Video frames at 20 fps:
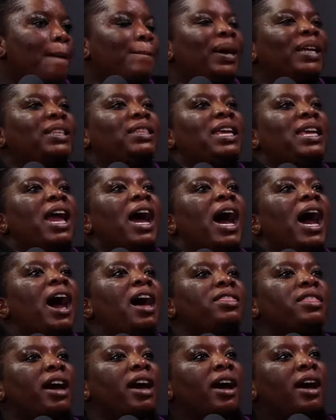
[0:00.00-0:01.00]
But there are
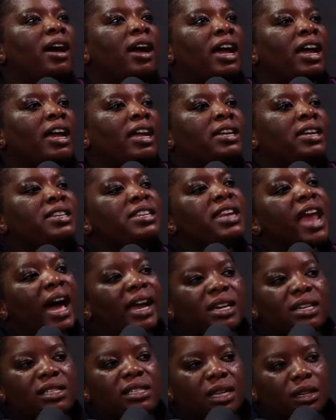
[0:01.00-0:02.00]
other
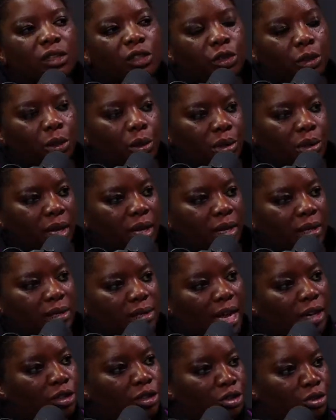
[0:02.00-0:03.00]
non-essential things
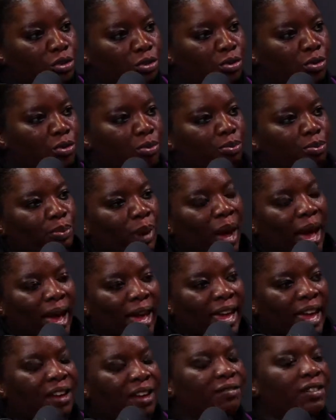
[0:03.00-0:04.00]
that you
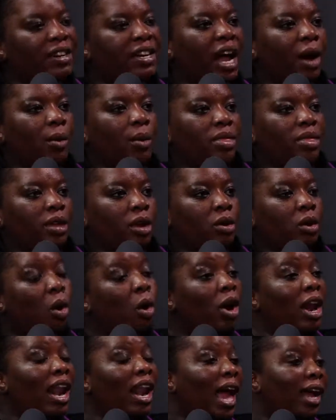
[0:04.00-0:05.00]
buy every now and then,
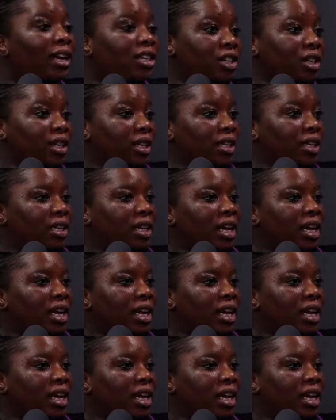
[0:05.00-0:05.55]
or luxury